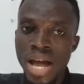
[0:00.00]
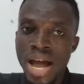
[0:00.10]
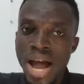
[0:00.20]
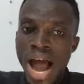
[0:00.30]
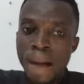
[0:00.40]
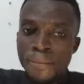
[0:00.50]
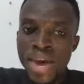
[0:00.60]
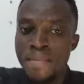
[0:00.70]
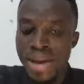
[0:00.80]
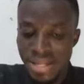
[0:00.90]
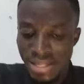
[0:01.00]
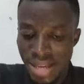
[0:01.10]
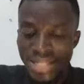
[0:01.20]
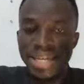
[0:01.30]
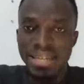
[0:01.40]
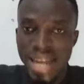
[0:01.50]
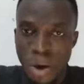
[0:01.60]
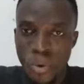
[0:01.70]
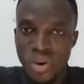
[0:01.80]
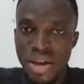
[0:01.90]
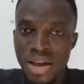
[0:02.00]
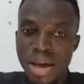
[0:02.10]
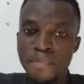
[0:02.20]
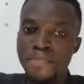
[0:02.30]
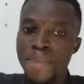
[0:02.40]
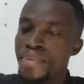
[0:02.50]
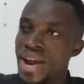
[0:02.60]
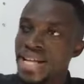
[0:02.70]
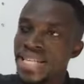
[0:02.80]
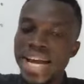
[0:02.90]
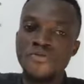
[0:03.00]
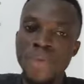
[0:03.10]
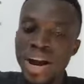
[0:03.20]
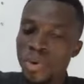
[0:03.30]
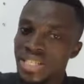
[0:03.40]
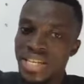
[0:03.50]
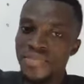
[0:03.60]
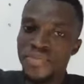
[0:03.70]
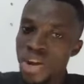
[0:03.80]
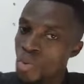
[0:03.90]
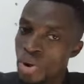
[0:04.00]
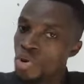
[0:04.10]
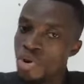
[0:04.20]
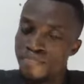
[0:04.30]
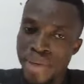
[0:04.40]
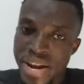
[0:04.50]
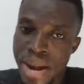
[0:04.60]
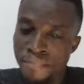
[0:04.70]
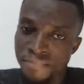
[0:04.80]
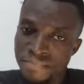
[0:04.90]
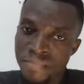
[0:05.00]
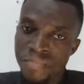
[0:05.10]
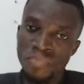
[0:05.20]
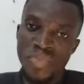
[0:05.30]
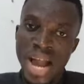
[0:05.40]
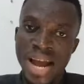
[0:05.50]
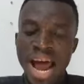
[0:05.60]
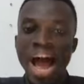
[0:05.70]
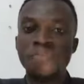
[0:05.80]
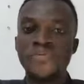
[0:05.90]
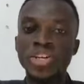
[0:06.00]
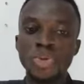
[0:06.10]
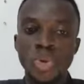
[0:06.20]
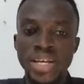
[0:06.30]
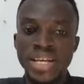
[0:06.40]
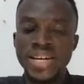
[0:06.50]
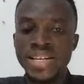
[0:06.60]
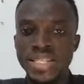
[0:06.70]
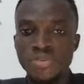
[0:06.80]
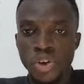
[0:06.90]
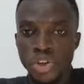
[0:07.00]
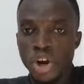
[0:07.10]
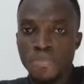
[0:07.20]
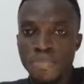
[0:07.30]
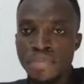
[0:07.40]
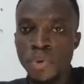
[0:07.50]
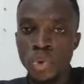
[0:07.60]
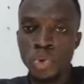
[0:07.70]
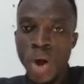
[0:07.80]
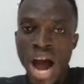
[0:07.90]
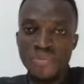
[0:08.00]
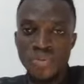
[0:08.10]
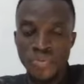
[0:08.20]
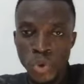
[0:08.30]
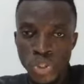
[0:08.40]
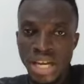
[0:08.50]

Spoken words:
Ah, payment as at now. We couldn't pay them. And avenues are created for young people to have a future.